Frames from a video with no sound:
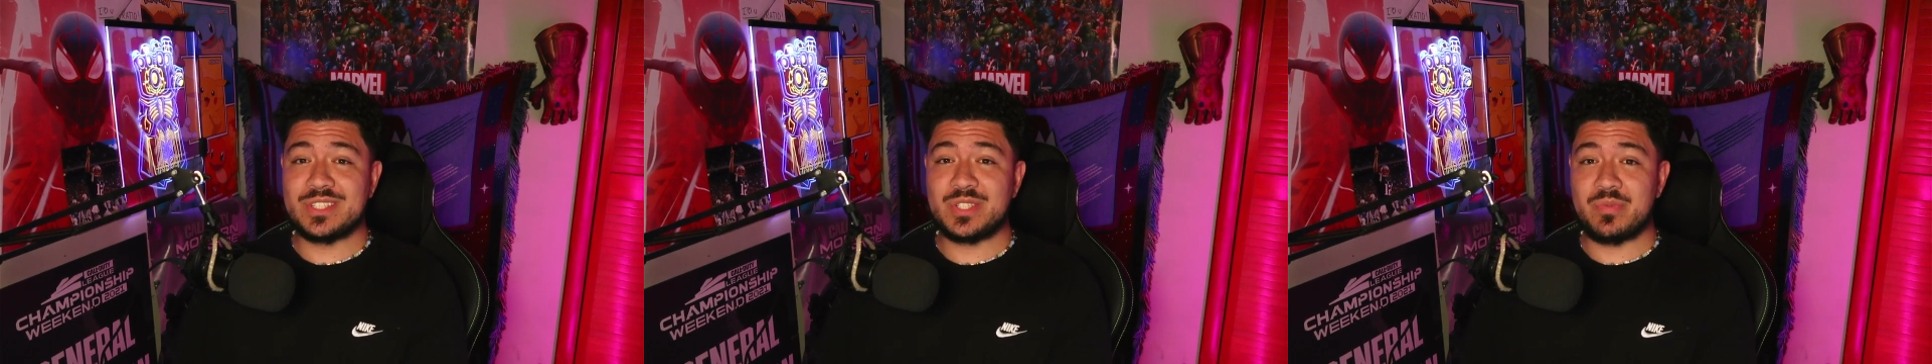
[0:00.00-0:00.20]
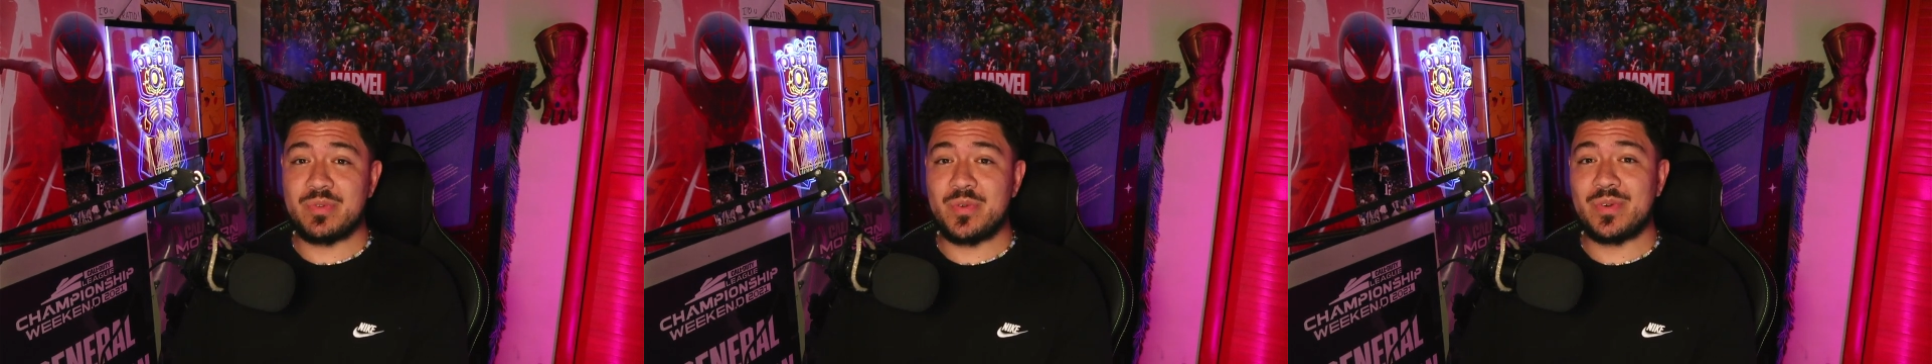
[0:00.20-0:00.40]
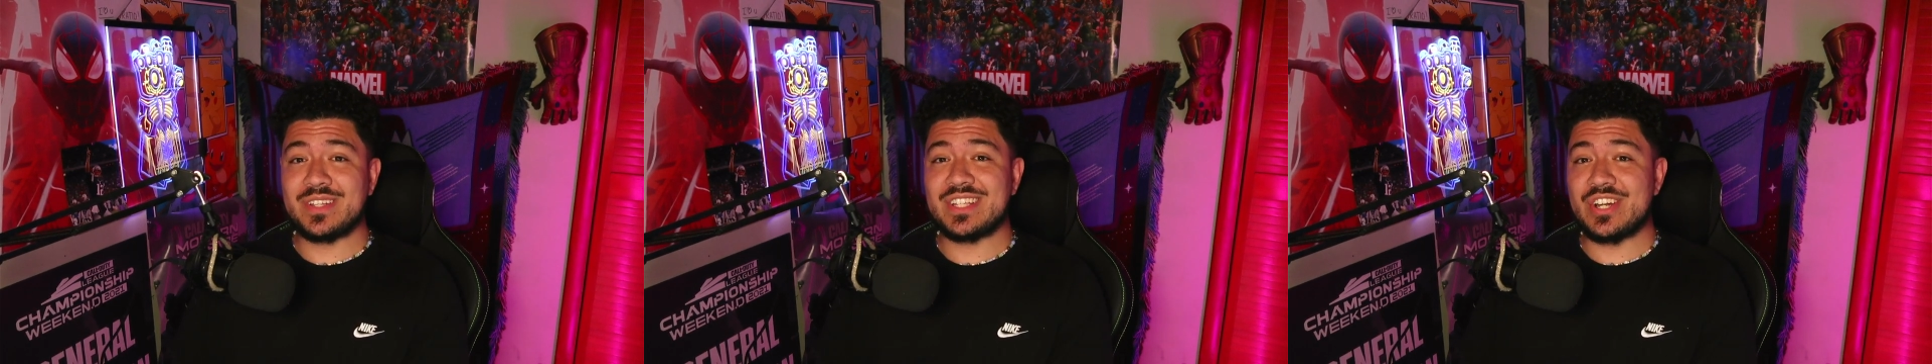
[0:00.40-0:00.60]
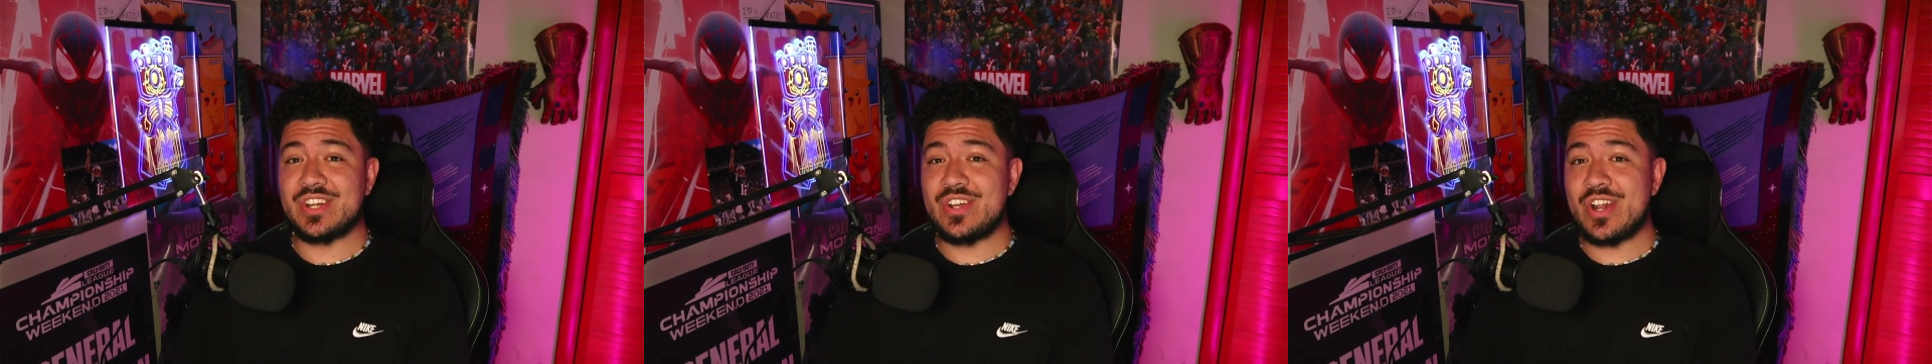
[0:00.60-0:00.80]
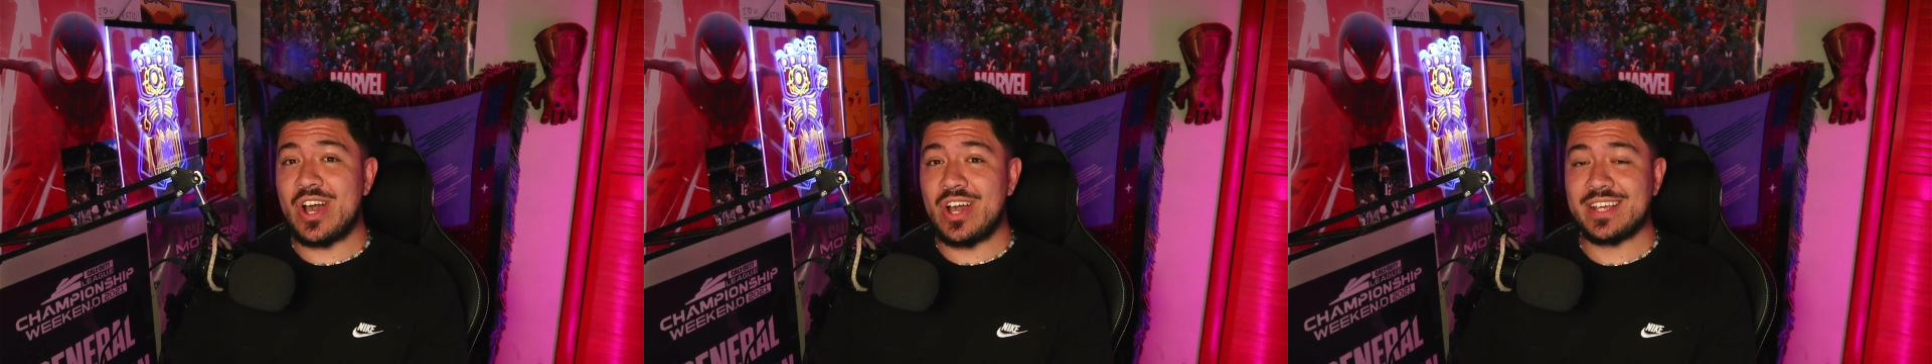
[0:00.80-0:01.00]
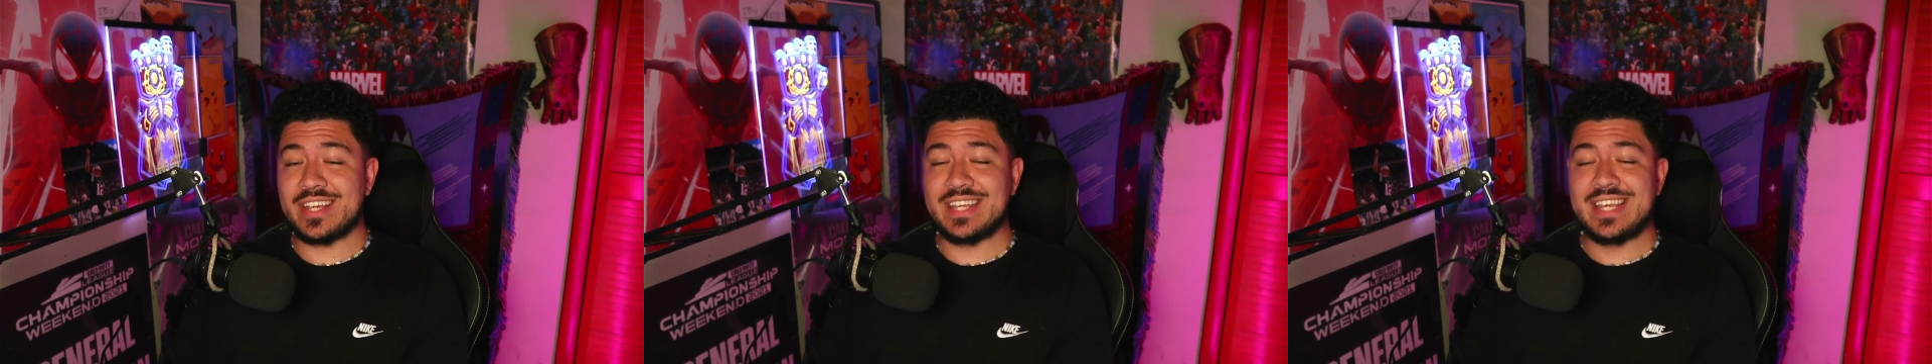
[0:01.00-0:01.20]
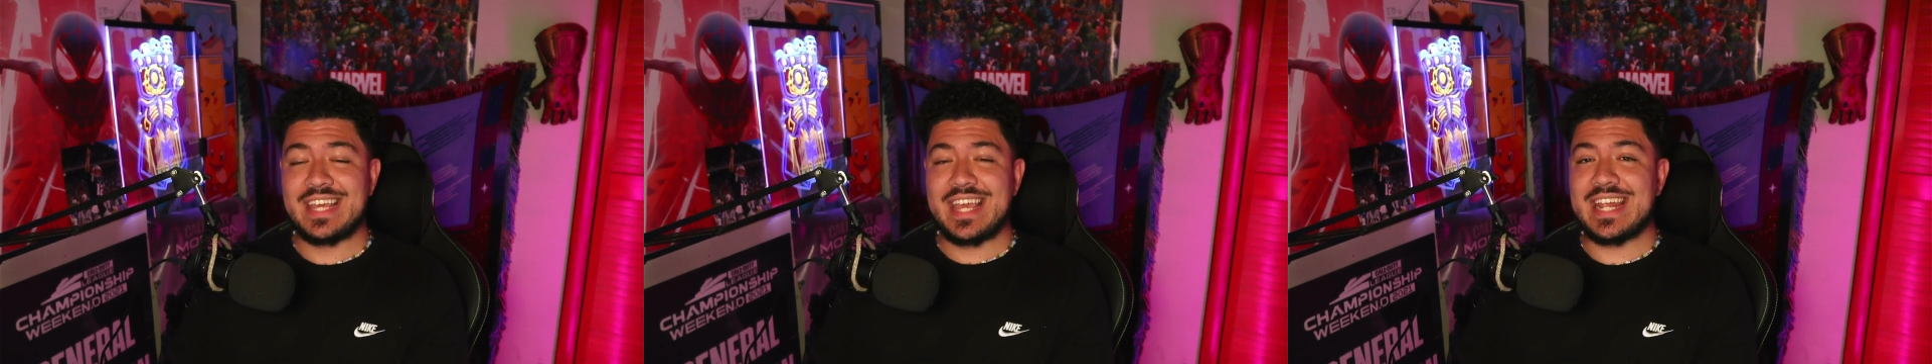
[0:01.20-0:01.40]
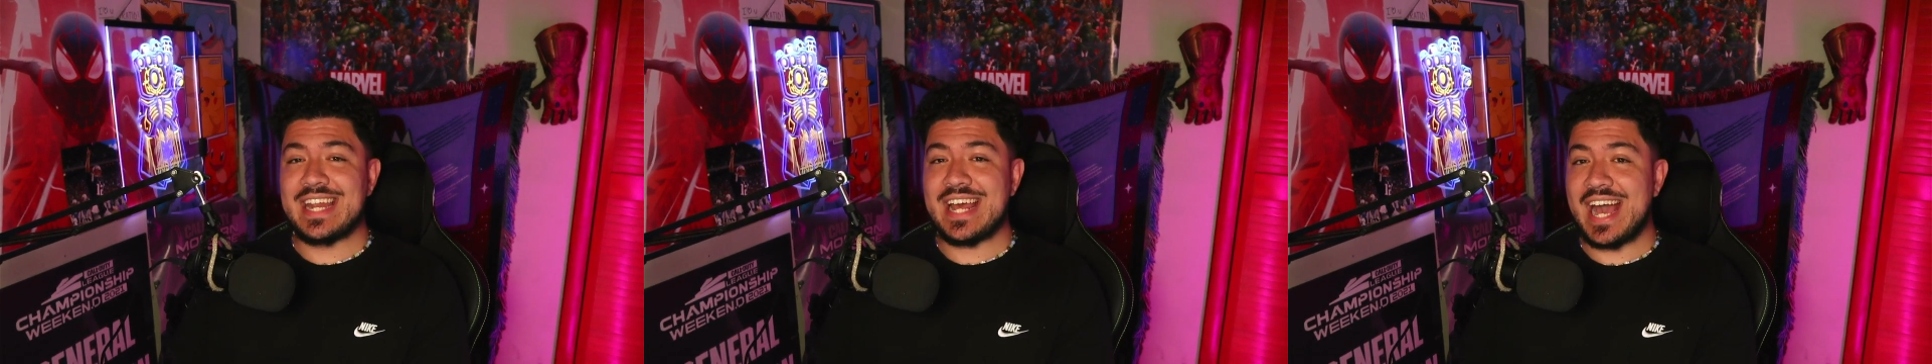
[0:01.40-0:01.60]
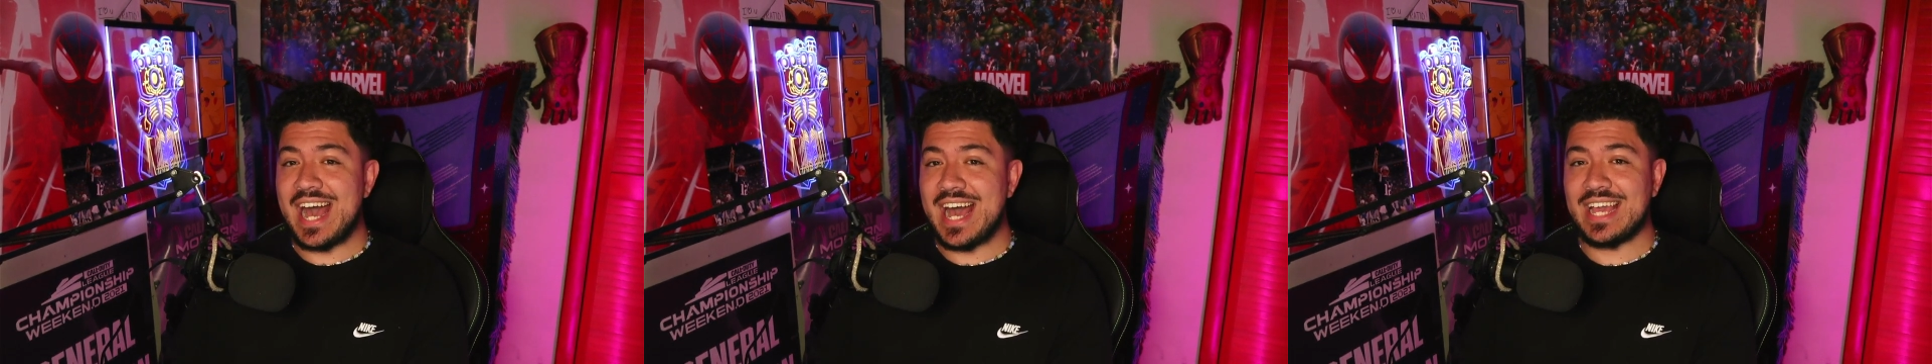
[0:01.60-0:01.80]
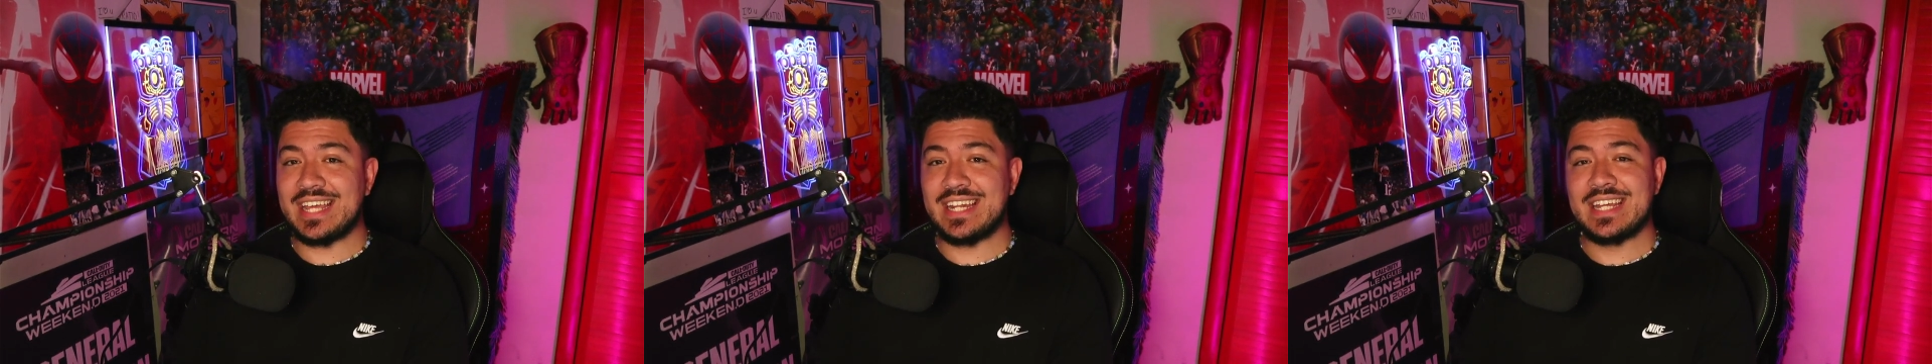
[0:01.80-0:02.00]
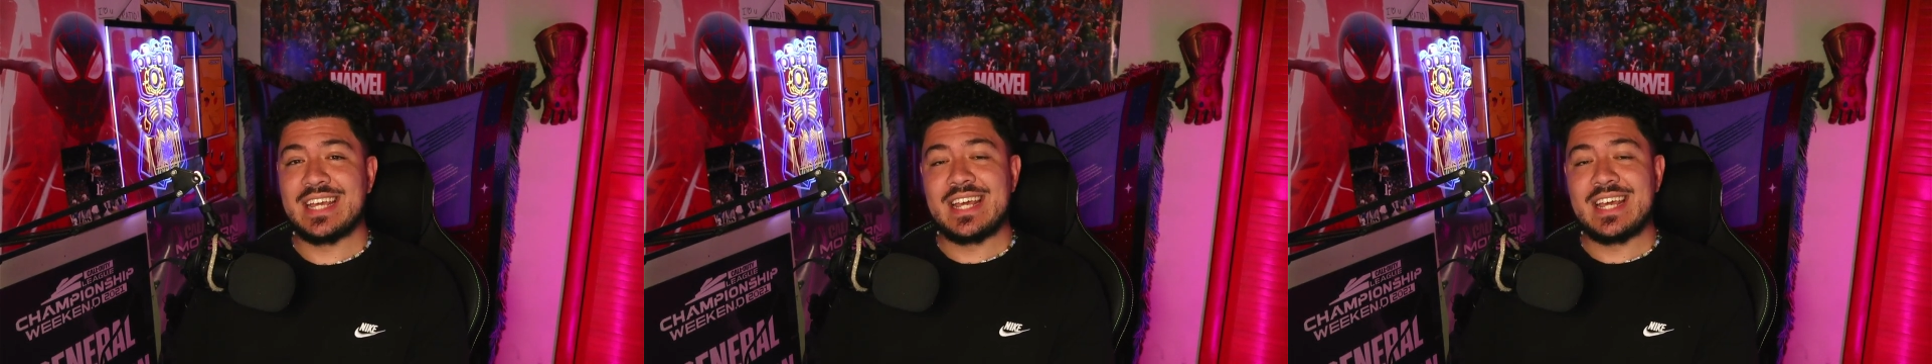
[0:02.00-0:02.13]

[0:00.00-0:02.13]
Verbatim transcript: so we wanted to knock and hide.